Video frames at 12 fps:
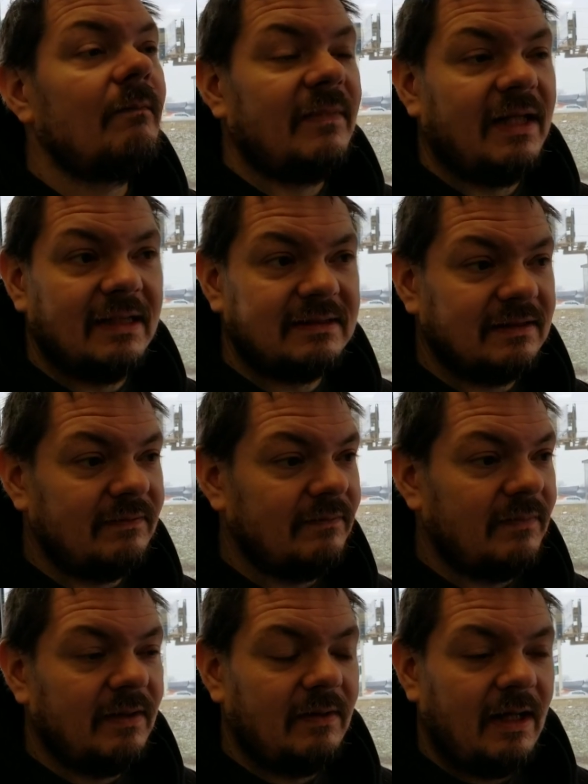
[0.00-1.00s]
get
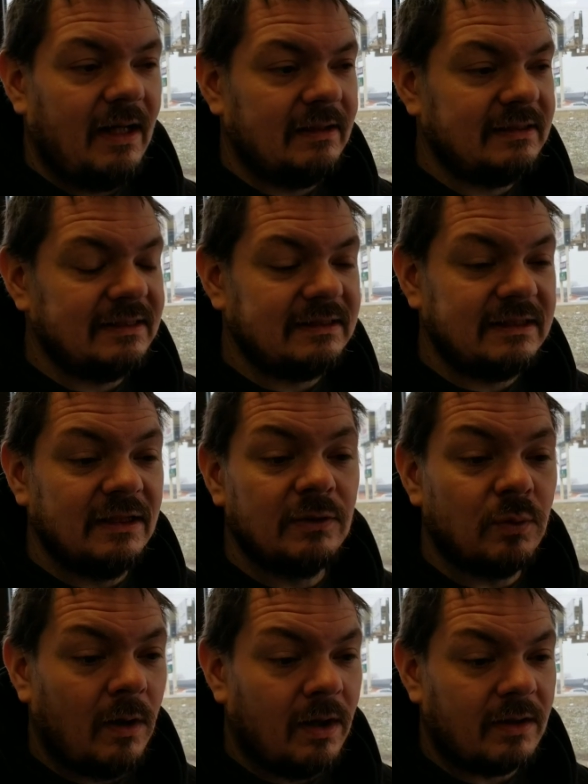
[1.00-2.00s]
some uh,
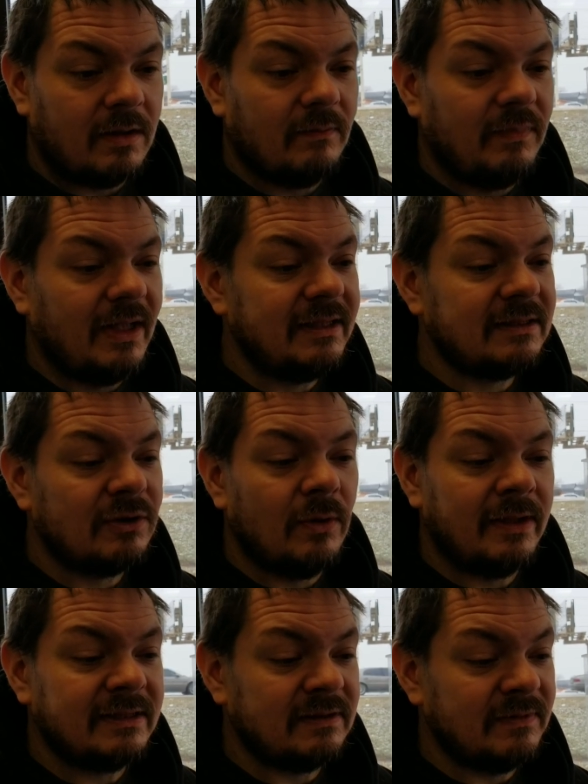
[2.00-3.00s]
distilled water, place the
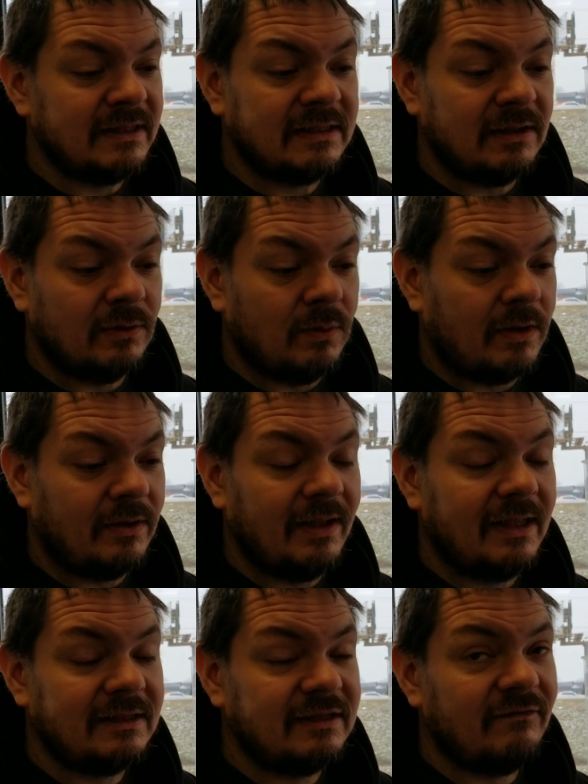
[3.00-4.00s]
coin in some distilled water,
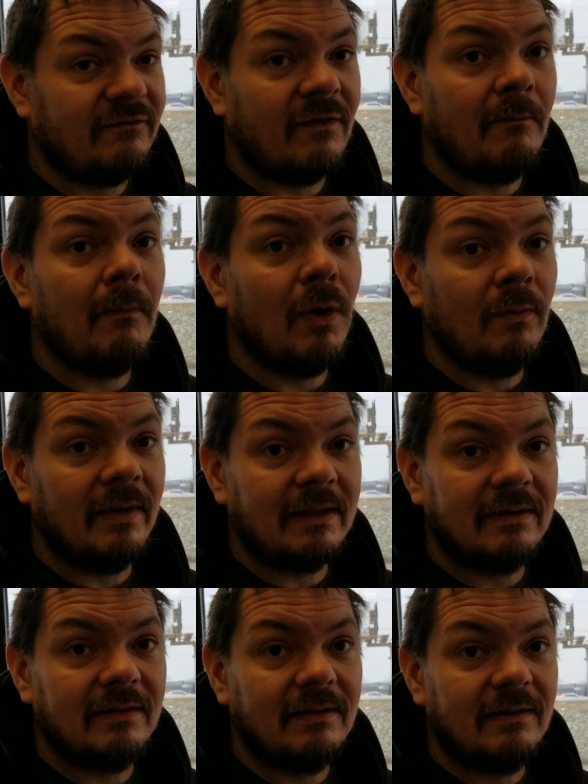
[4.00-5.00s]
let it sit for a moment,
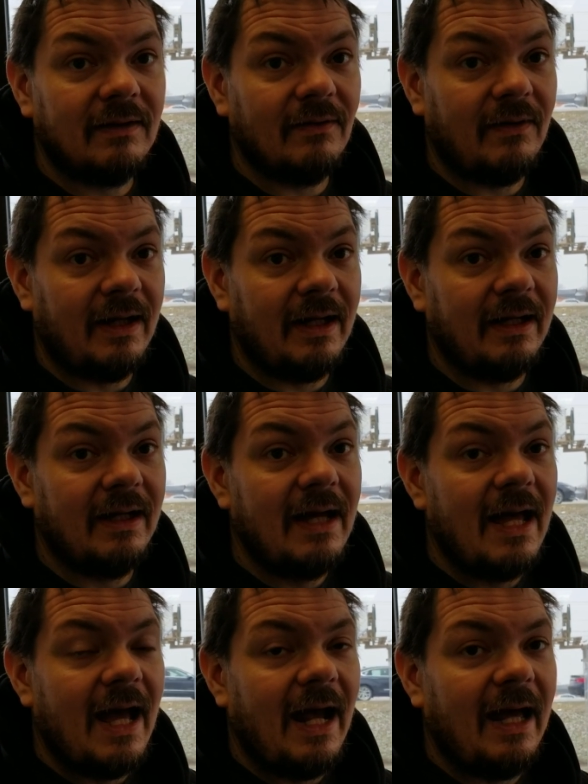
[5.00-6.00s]
okay,
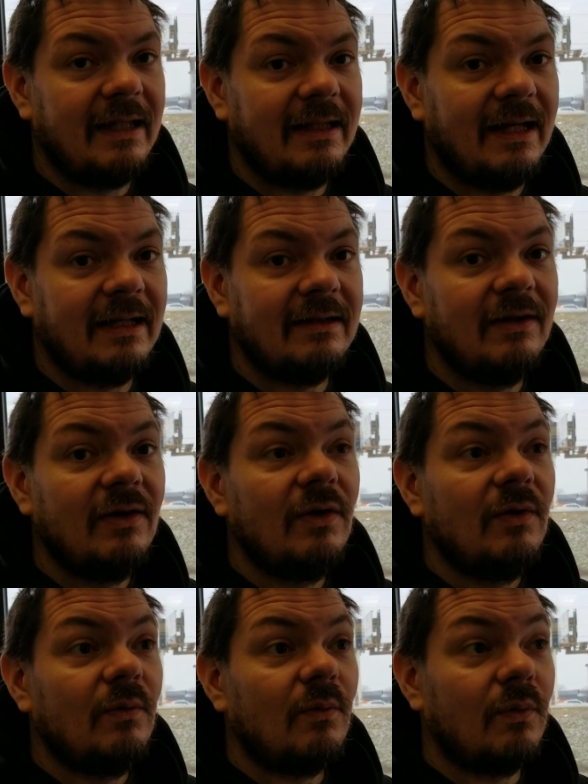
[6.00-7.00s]
and then
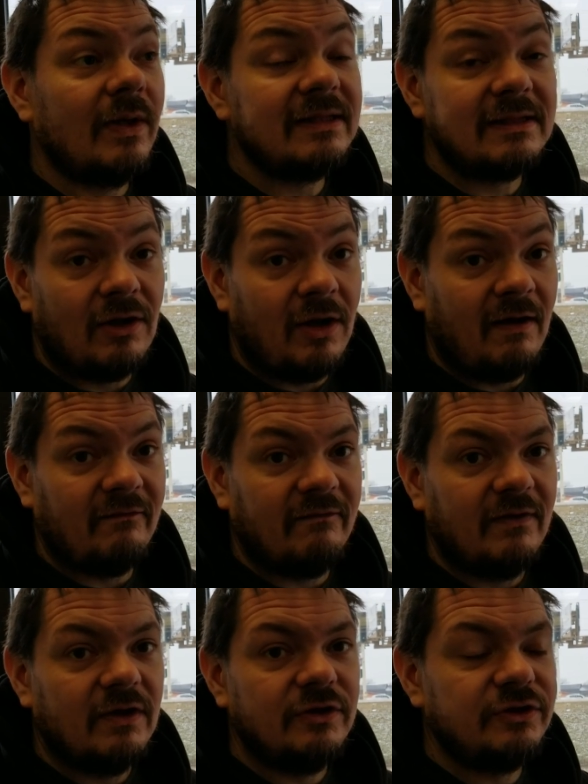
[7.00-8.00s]
rinse it off
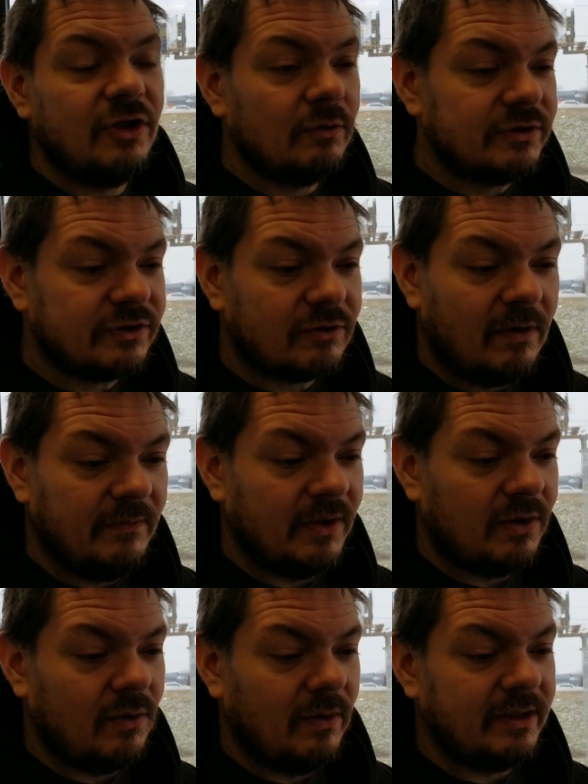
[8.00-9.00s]
don't scrub the
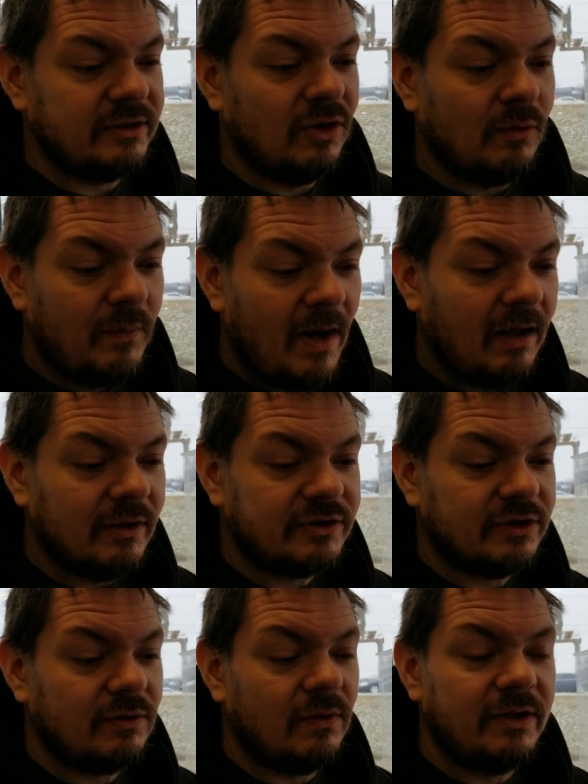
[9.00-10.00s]
coin, don't polish
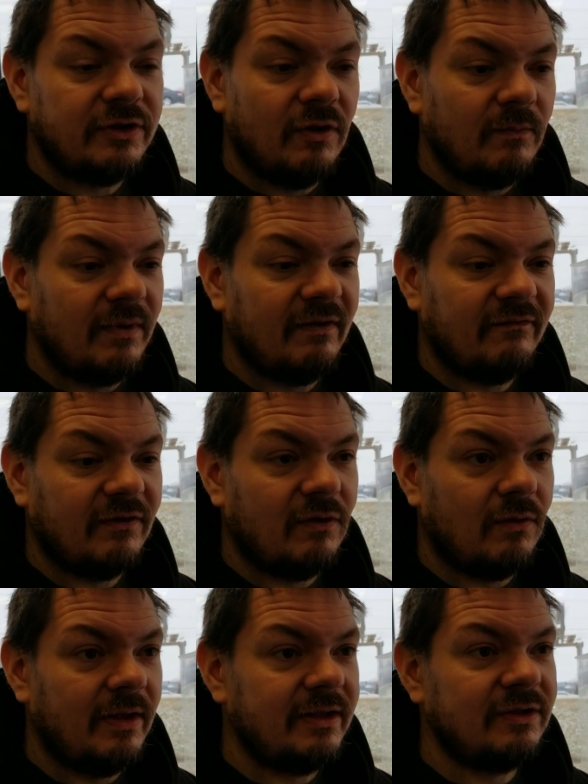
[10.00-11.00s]
the coin, don't buff the
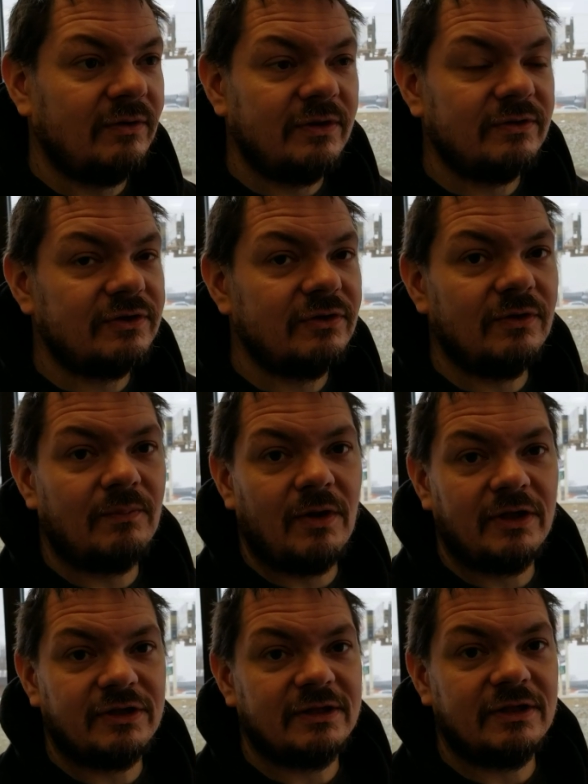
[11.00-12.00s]
coin, don't use
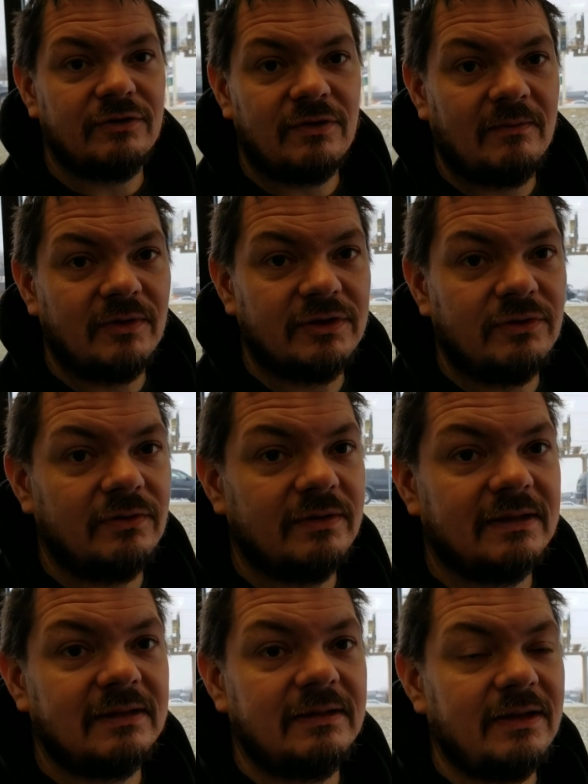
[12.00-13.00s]
toothbrushes and Dremel
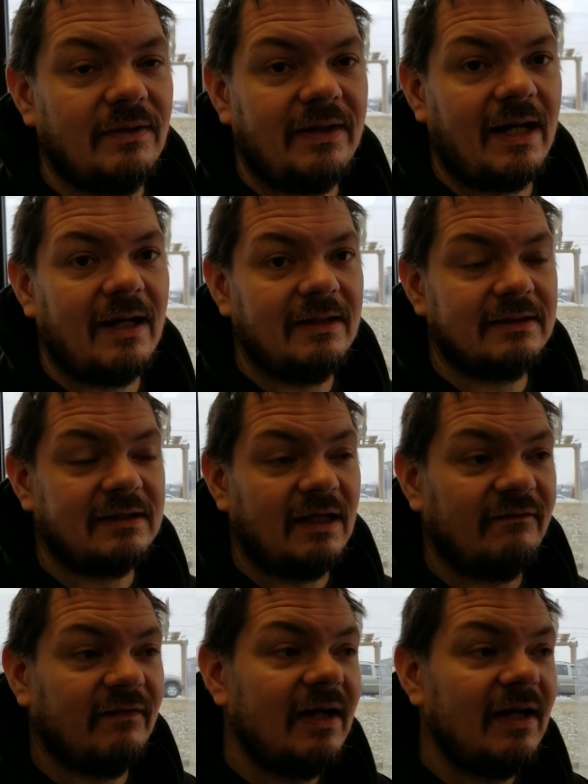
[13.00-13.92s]
tools and you know that kind of stuff.